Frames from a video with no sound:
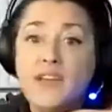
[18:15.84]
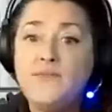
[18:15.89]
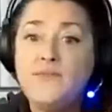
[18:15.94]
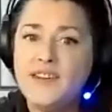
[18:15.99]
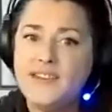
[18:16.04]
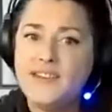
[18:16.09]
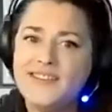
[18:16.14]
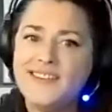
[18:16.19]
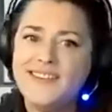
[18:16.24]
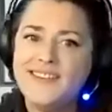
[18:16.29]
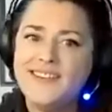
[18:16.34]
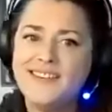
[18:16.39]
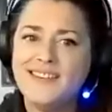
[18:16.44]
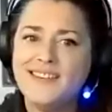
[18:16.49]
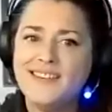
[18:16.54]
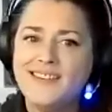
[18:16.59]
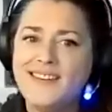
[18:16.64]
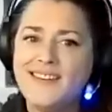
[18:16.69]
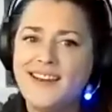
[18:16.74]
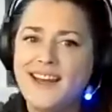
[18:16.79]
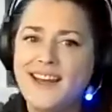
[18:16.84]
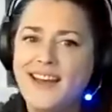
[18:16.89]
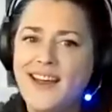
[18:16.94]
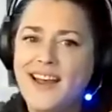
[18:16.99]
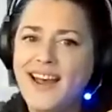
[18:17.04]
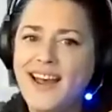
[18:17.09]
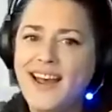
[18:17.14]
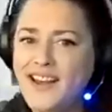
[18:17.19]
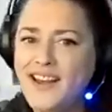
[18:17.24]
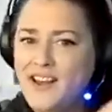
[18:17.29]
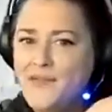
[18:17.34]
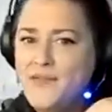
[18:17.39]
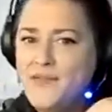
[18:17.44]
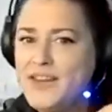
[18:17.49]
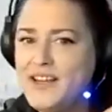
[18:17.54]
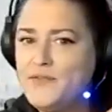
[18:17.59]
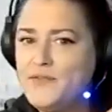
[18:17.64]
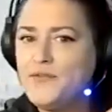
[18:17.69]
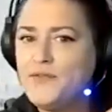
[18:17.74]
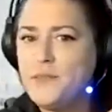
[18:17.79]
revisit any
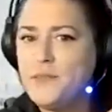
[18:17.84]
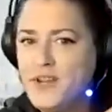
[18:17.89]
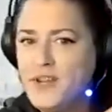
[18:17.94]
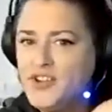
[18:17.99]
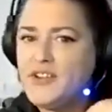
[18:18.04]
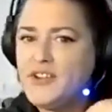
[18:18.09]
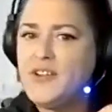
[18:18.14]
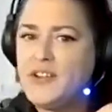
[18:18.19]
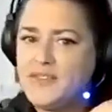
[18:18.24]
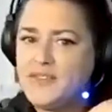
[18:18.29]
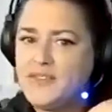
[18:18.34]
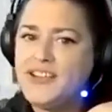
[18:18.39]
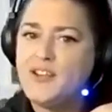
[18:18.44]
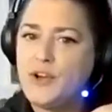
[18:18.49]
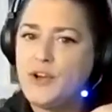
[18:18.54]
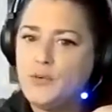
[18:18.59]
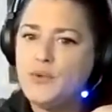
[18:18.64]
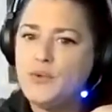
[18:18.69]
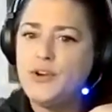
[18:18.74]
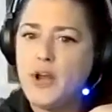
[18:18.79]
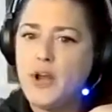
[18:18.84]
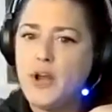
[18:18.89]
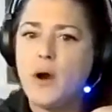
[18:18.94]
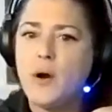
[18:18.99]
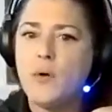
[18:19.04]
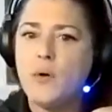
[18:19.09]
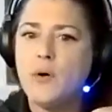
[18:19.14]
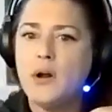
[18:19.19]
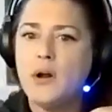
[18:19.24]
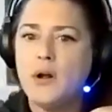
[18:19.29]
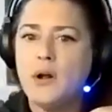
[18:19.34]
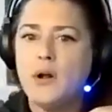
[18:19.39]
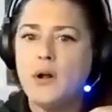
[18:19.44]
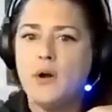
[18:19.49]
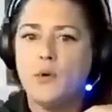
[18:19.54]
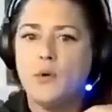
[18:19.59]
of the information that they don't know